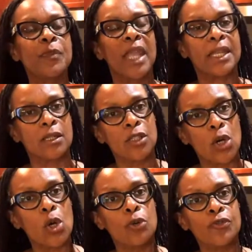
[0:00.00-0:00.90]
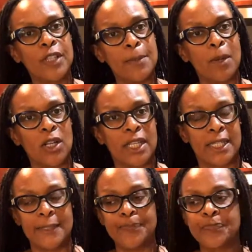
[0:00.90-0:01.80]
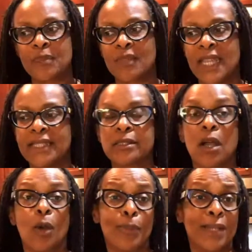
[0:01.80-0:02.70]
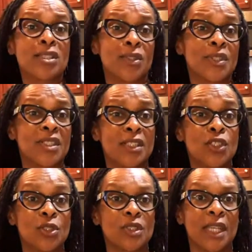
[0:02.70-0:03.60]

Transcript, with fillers: at a local flea market and it's called brownstone essentials